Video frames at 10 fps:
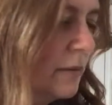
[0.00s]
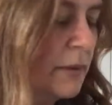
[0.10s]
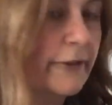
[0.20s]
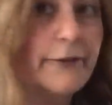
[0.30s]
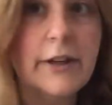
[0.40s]

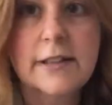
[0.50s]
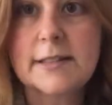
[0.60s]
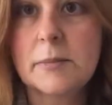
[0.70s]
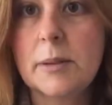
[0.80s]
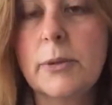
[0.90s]
but first I'm
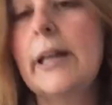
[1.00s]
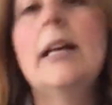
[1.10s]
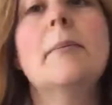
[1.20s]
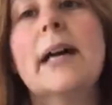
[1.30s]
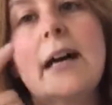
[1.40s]
going to preheat
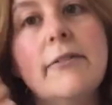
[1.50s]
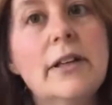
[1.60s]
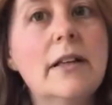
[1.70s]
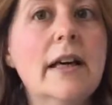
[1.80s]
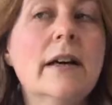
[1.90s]
my oven.
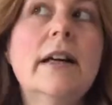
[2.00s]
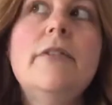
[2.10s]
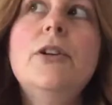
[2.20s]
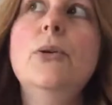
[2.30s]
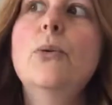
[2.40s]
Now, if
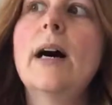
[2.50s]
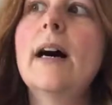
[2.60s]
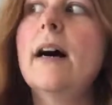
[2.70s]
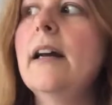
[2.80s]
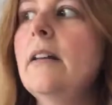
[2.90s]
you
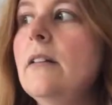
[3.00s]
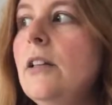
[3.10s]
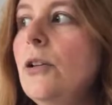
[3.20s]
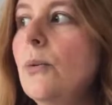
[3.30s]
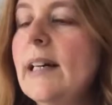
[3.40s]
are in the
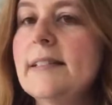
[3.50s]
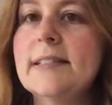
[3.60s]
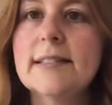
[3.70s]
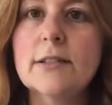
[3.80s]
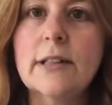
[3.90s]
US,
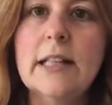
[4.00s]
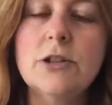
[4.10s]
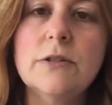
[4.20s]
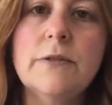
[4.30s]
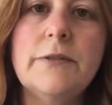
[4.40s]
it's
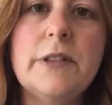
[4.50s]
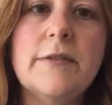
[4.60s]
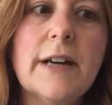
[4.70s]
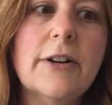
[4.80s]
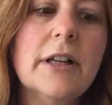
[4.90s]
350
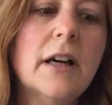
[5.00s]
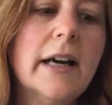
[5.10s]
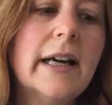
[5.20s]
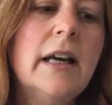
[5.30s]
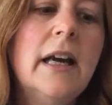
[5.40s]

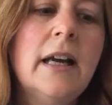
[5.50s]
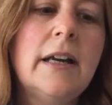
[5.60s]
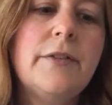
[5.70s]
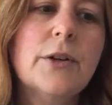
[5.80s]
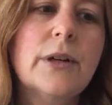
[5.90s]
Fahrenheit.
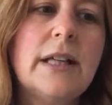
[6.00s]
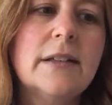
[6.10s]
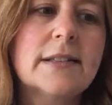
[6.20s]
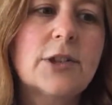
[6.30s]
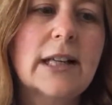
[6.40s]
If you're in
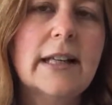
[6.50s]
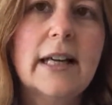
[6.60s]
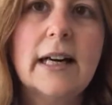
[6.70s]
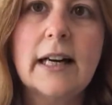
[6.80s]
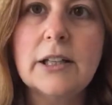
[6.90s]
Australia,
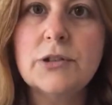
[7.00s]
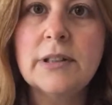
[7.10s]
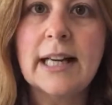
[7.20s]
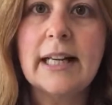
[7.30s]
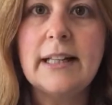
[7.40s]

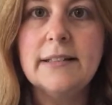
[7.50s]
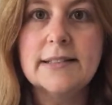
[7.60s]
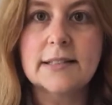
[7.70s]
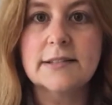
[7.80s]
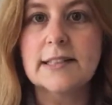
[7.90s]
180
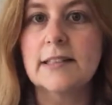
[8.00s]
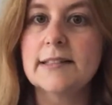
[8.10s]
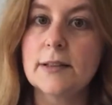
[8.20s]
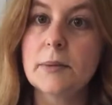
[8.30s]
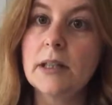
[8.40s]
Celsius.
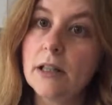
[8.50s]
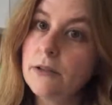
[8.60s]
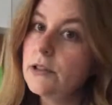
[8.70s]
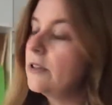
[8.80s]
So I'm going to go and do